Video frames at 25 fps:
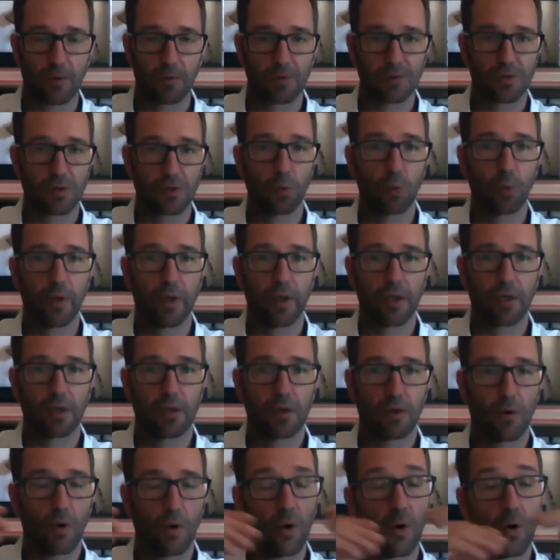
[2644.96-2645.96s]
hours a week,
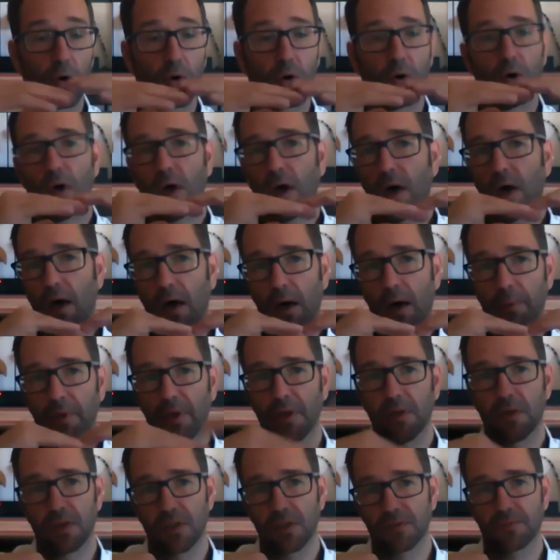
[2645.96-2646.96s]
or I'm
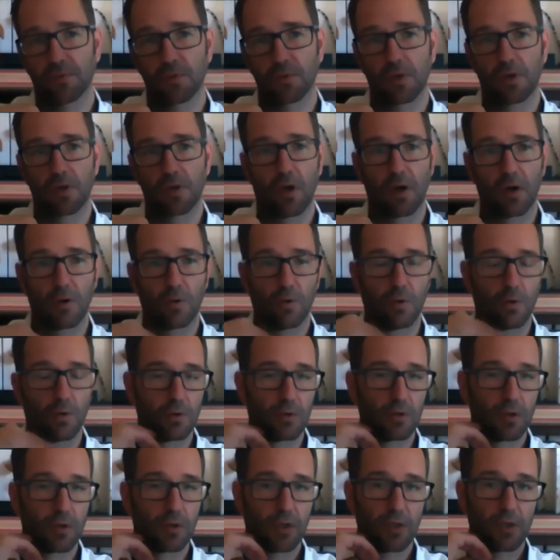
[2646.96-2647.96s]
in this for the long
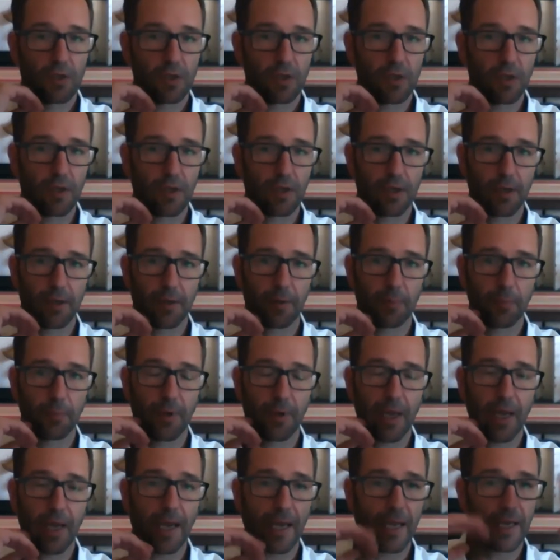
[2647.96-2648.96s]
haul.
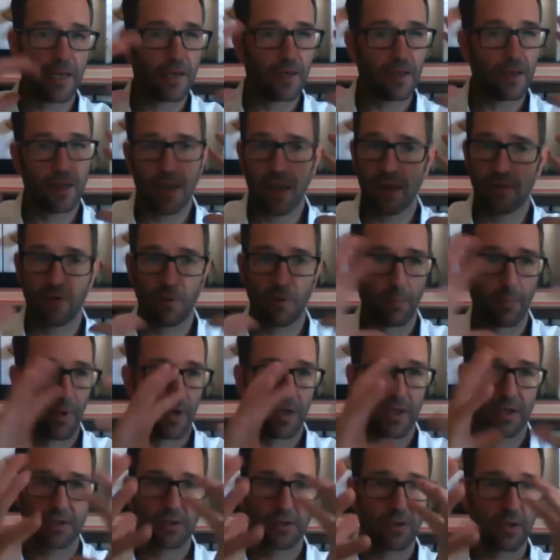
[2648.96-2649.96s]
Um, and
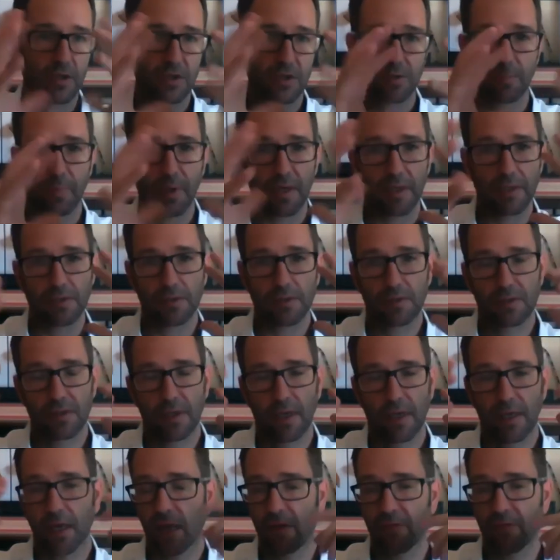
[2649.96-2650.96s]
everybody has got a space,
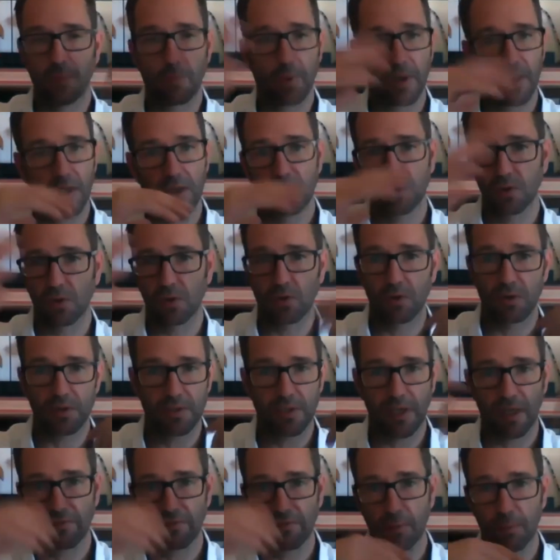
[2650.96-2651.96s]
and everybody talks,
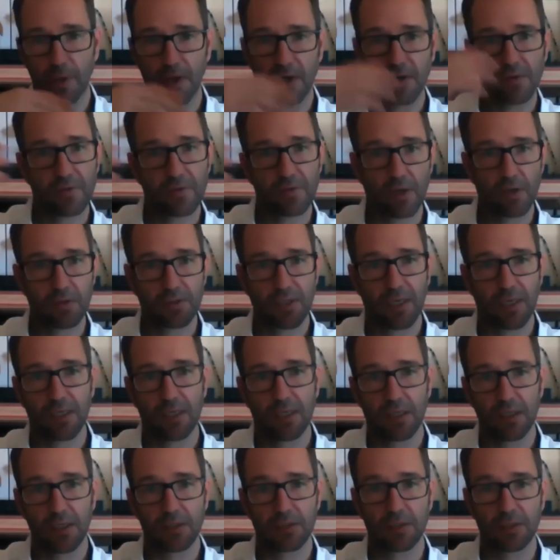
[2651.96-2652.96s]
and everybody throws
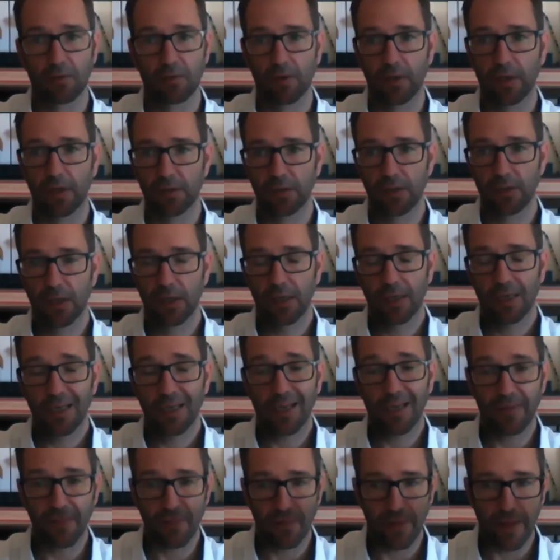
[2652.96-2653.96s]
ideas around.
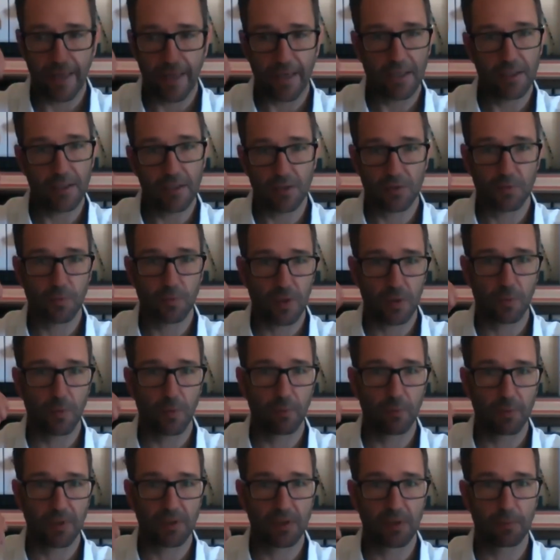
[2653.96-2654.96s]
And that is what
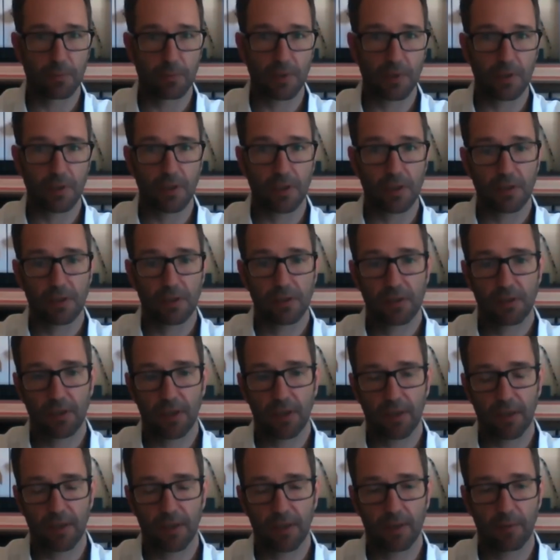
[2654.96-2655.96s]
we're busy building.
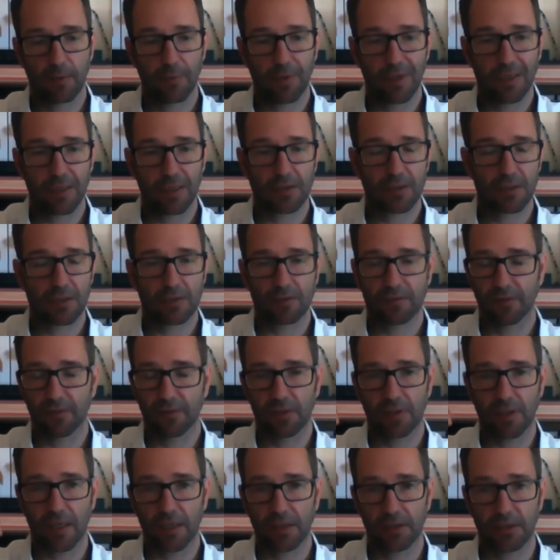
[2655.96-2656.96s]
Um, and it's, it's
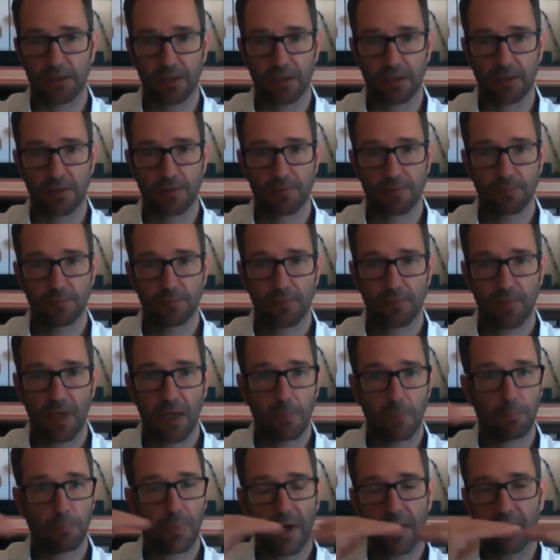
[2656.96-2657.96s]
fantastic.
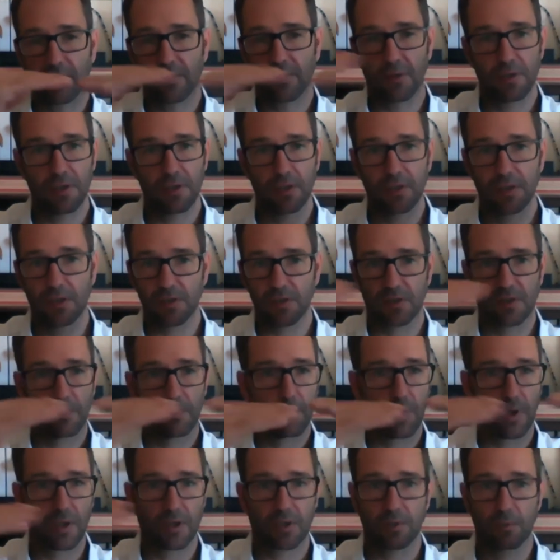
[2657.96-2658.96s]
And Python is the
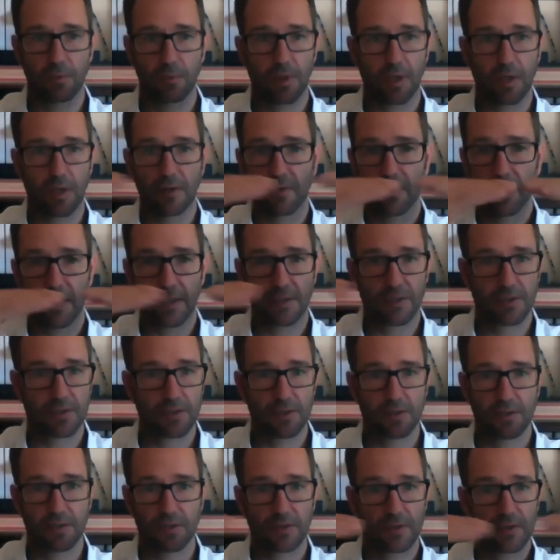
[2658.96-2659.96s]
bottom line.
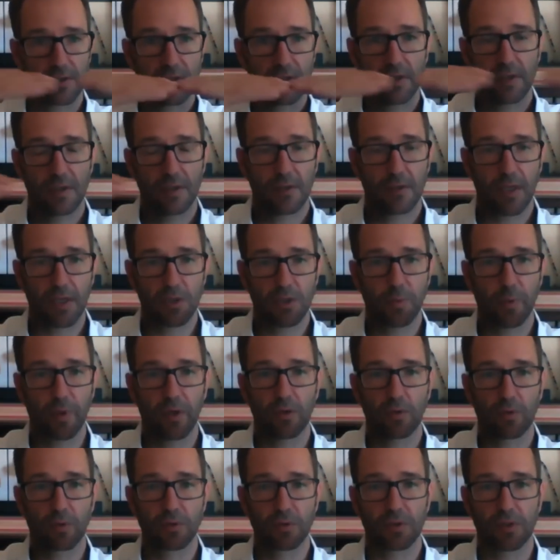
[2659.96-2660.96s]
That's, that's where
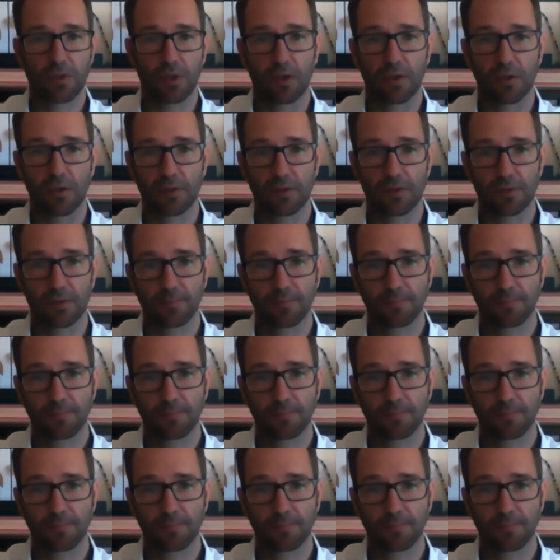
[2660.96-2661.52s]
it all starts.